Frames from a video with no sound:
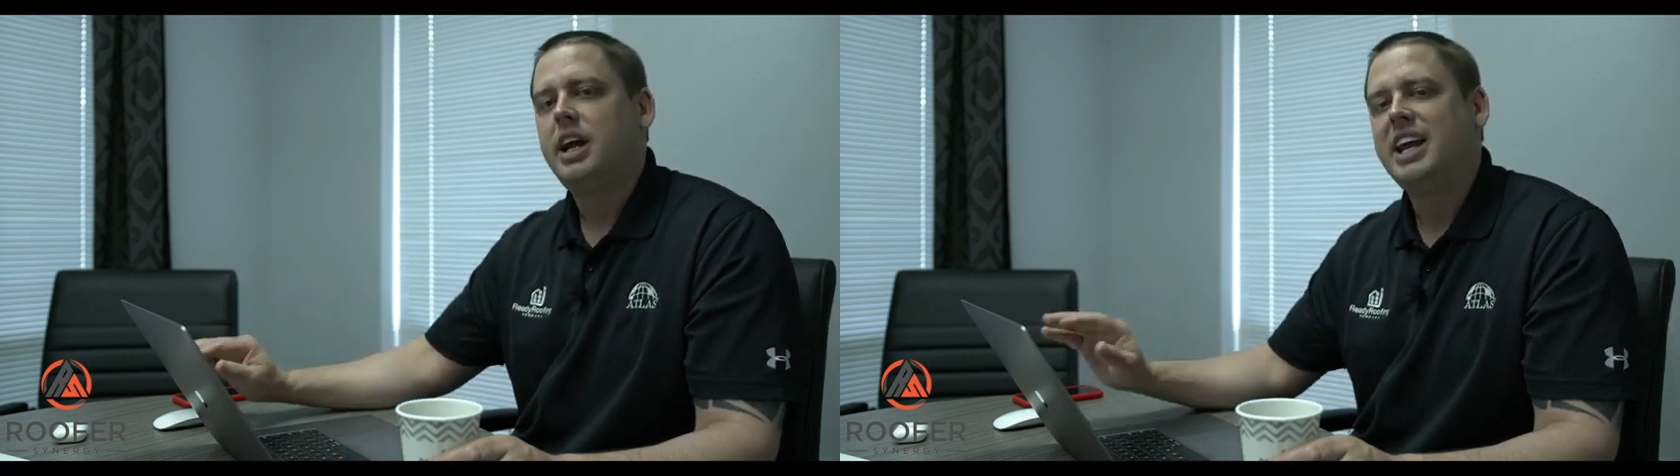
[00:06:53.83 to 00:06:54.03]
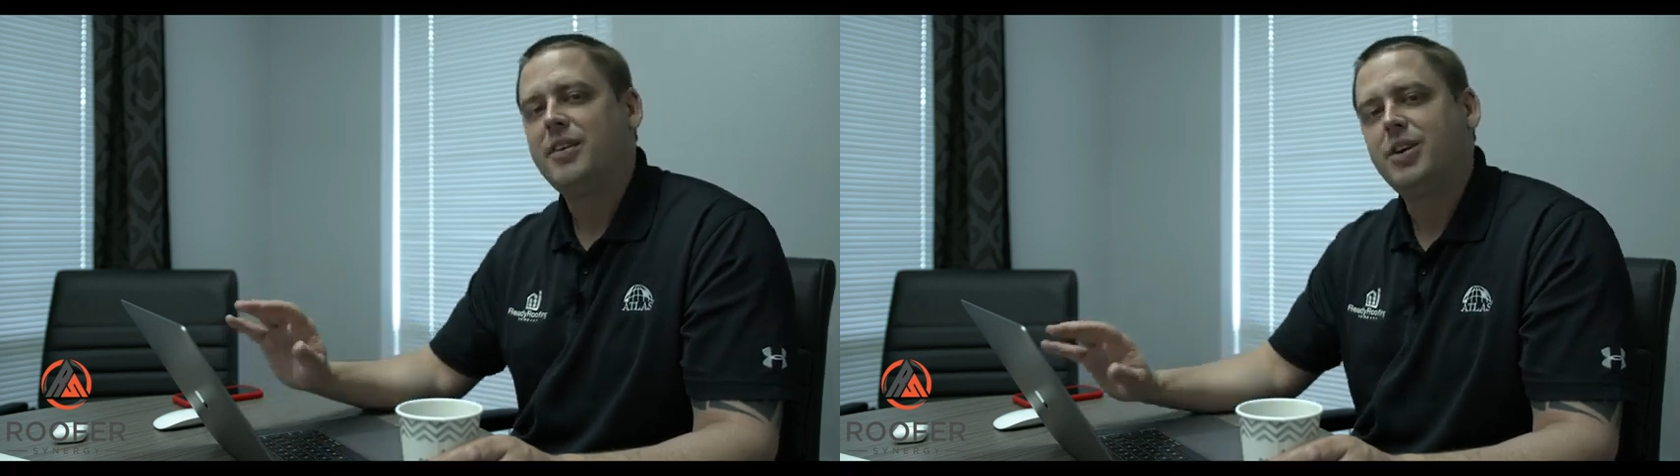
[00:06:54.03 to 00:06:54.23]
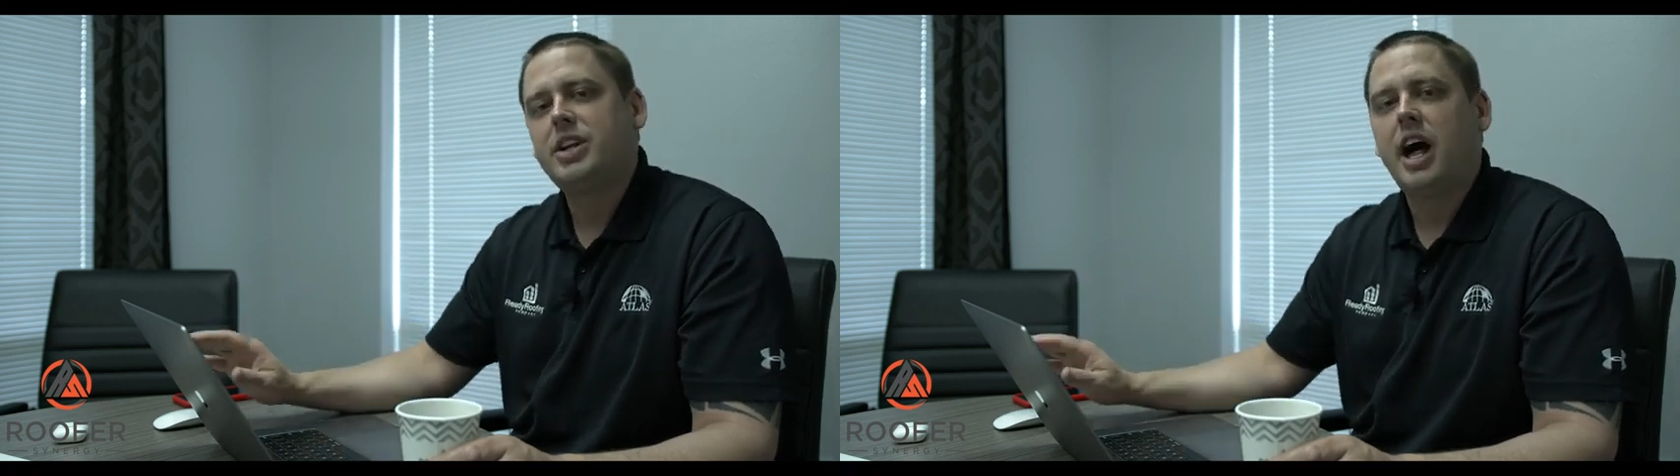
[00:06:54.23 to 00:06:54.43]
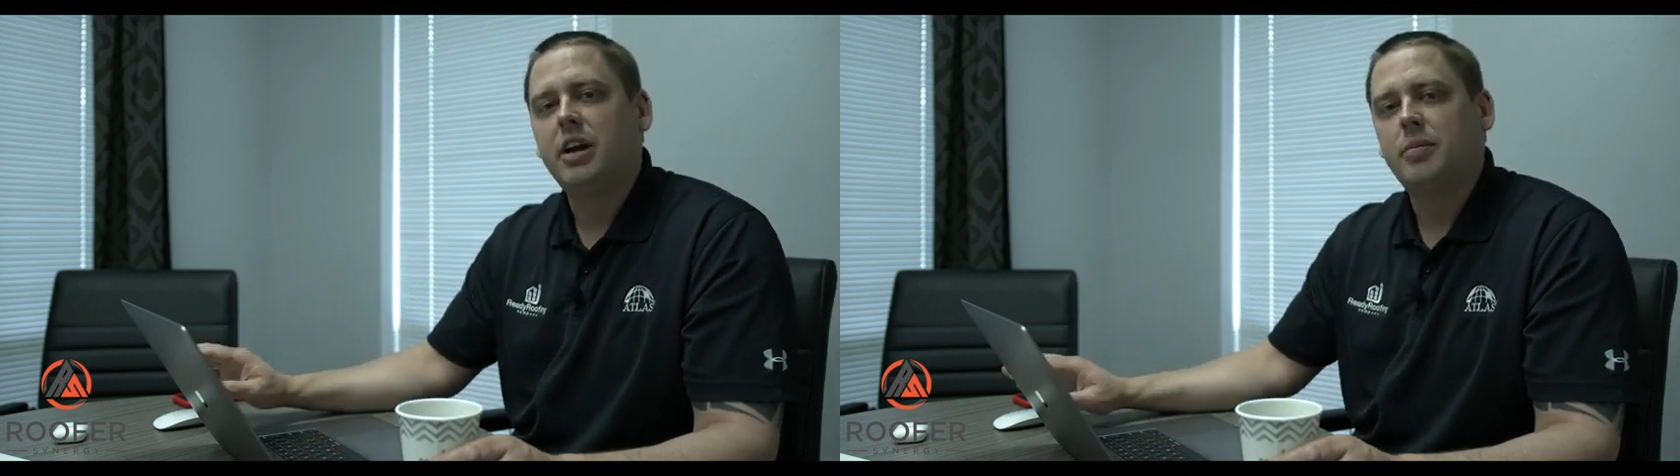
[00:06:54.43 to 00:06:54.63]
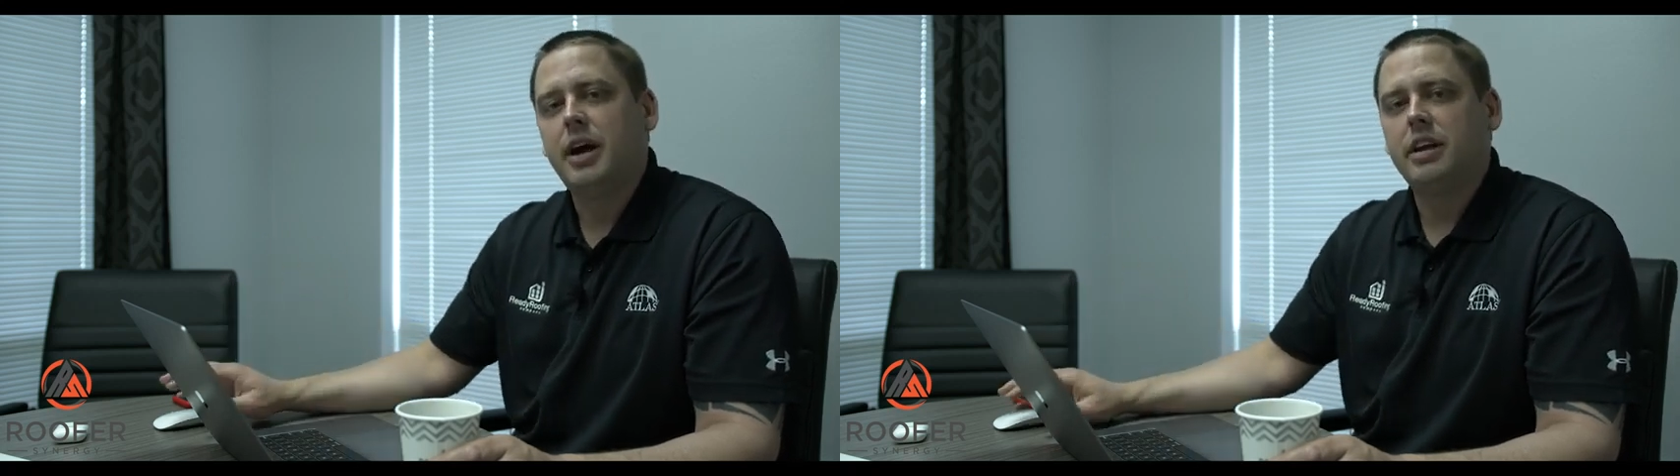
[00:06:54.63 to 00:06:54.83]
and every
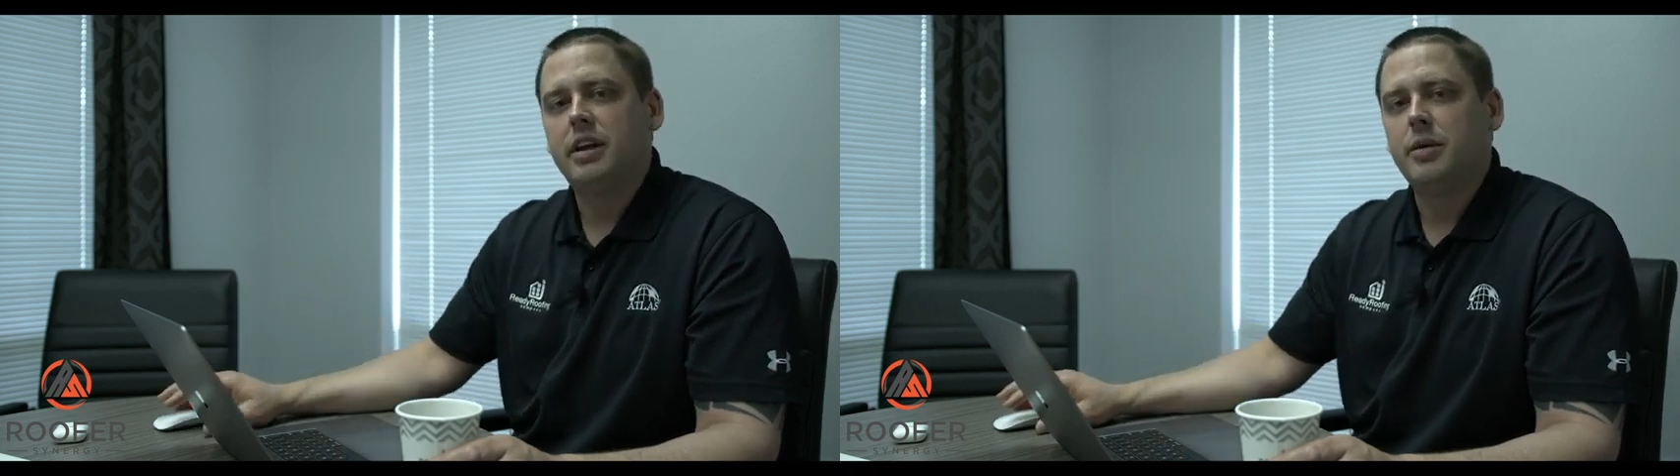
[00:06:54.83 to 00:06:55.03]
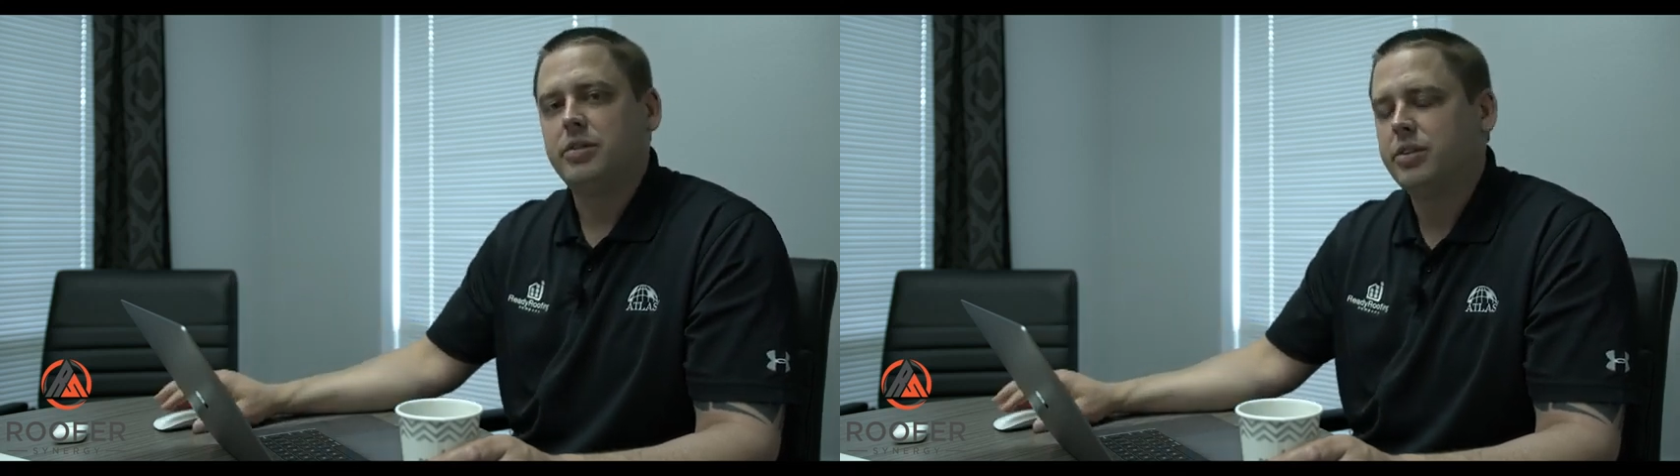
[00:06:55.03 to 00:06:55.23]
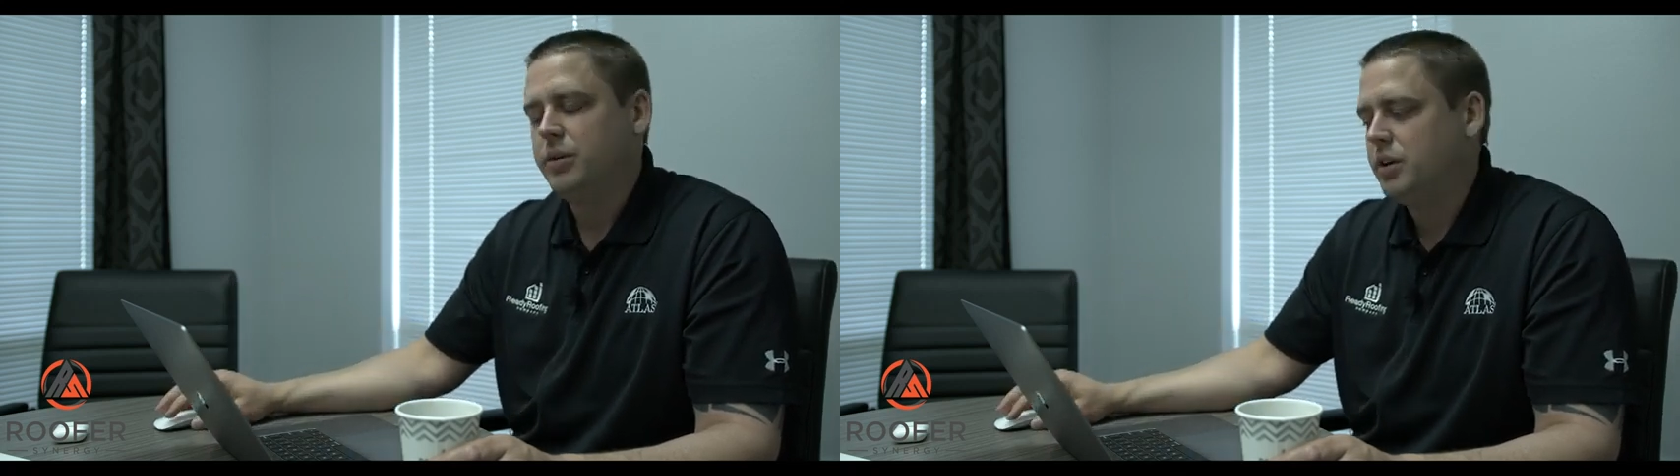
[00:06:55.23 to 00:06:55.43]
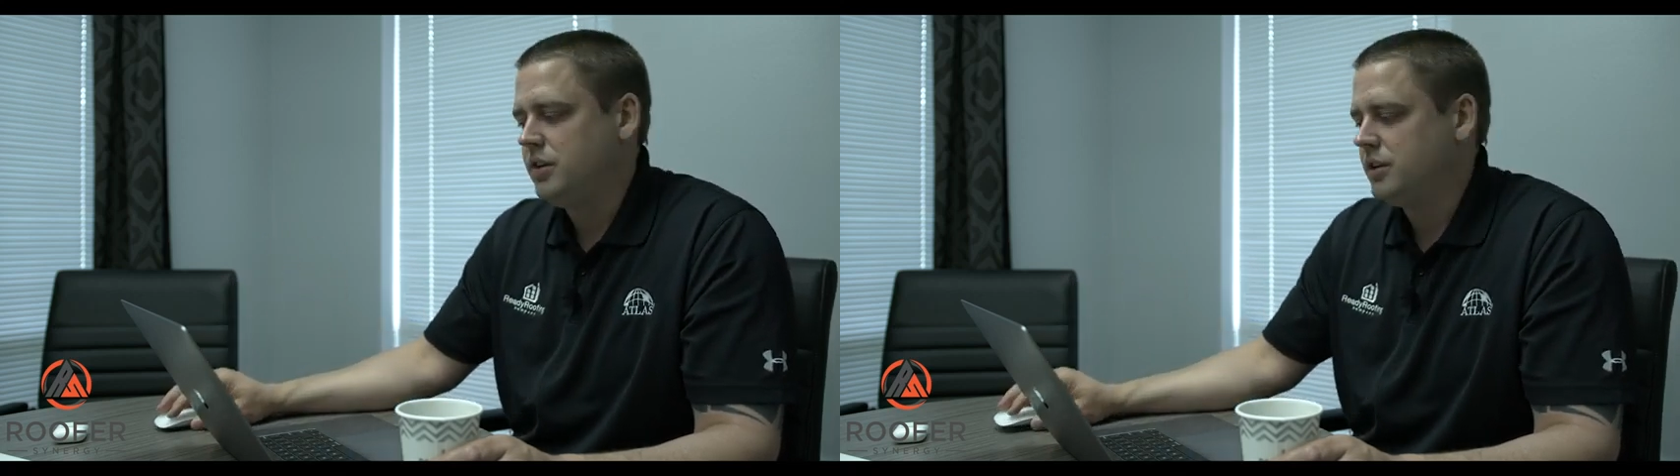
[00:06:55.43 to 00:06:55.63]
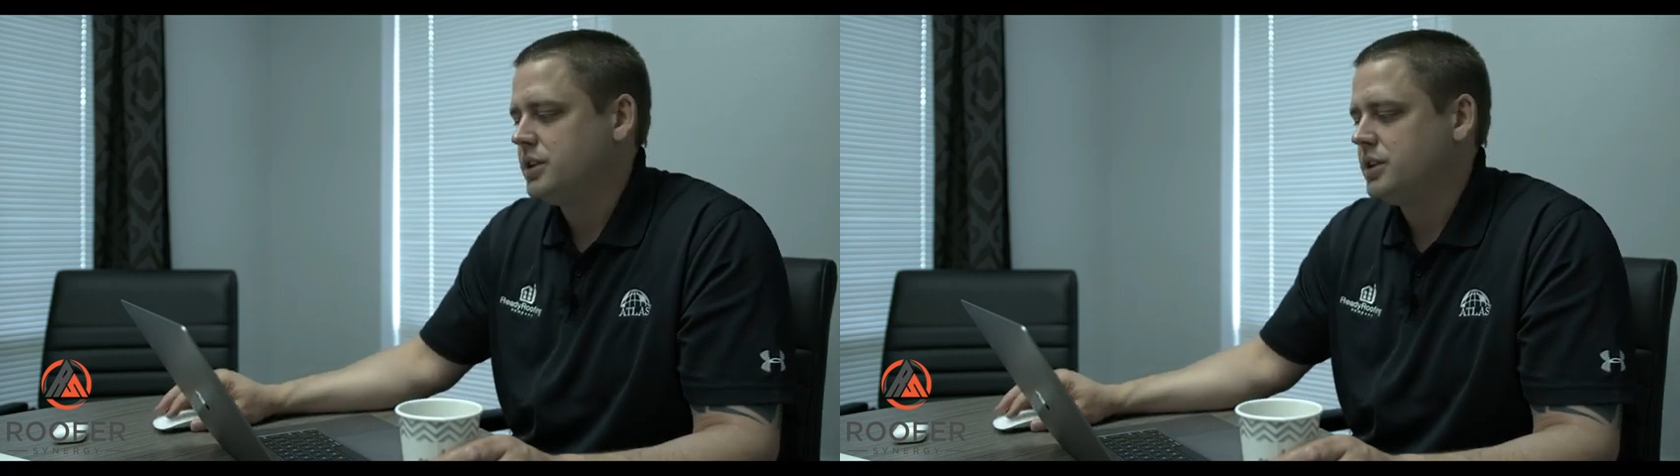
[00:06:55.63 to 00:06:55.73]
dollar amount that comes through it using